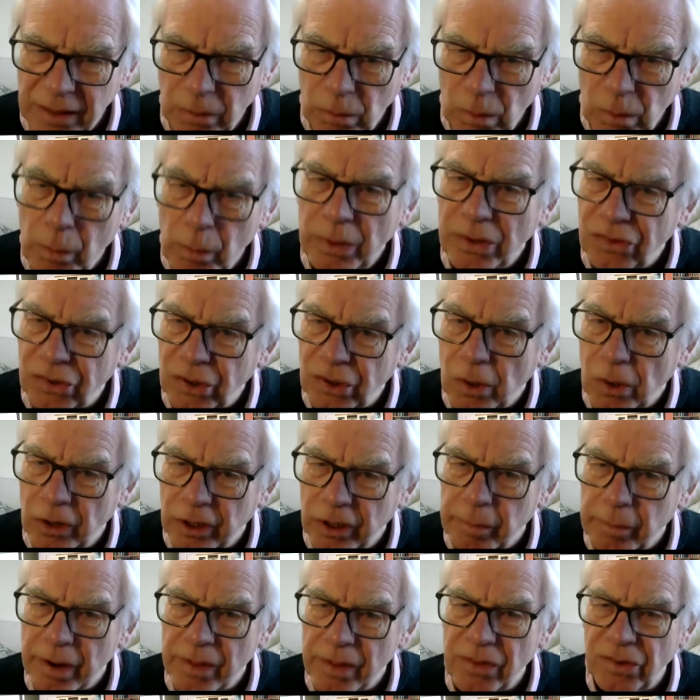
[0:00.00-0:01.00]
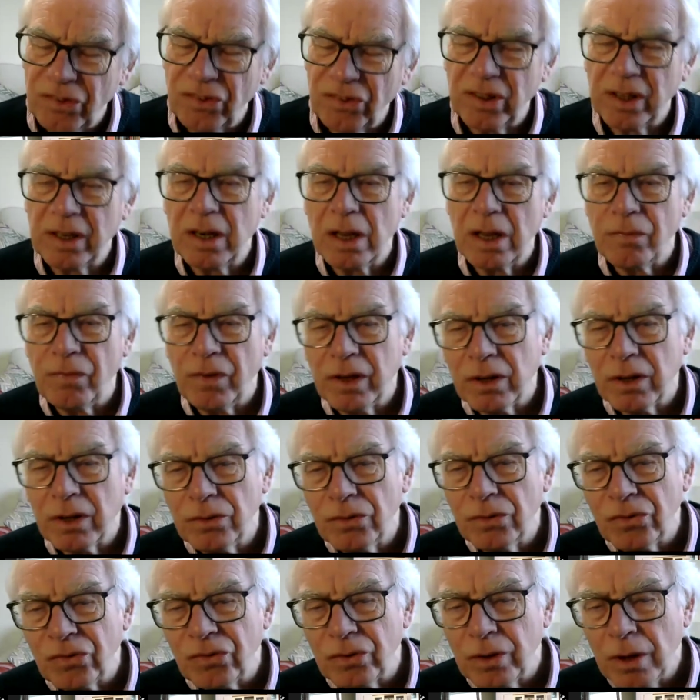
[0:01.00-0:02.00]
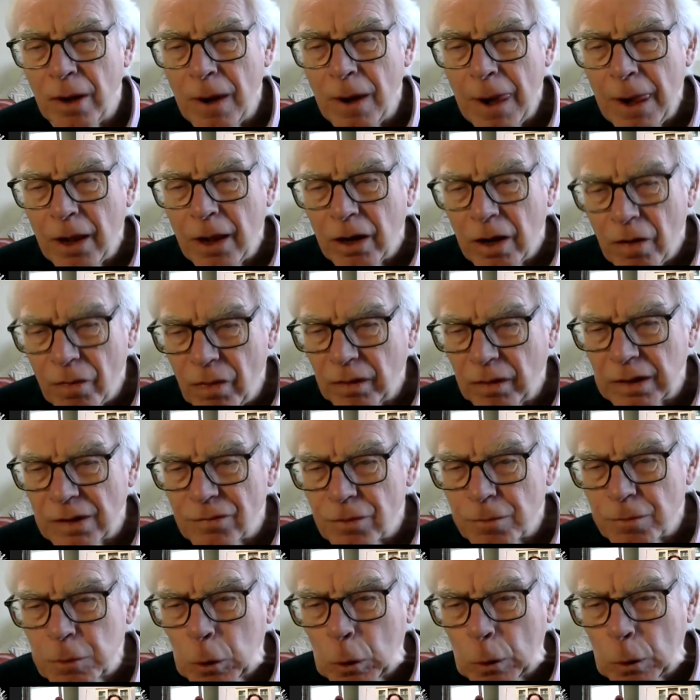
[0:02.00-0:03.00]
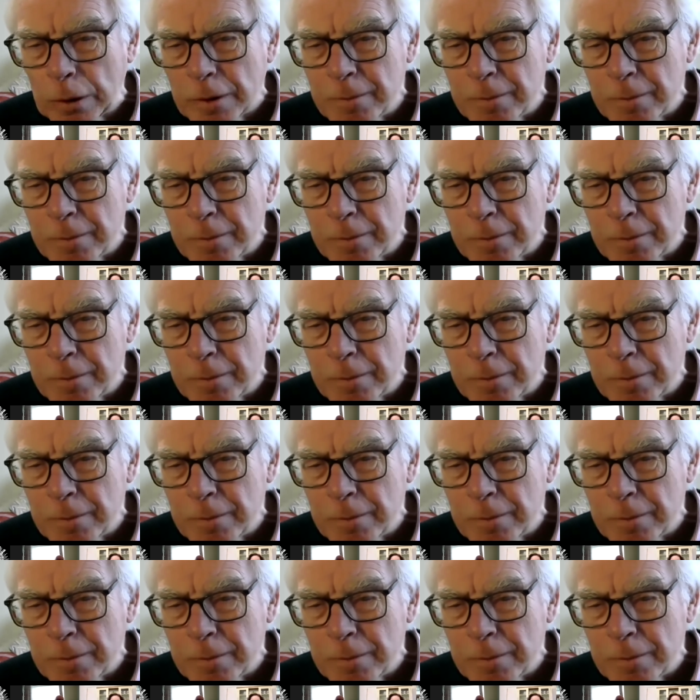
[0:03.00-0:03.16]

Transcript: And when we talk about the significance of the Liverpool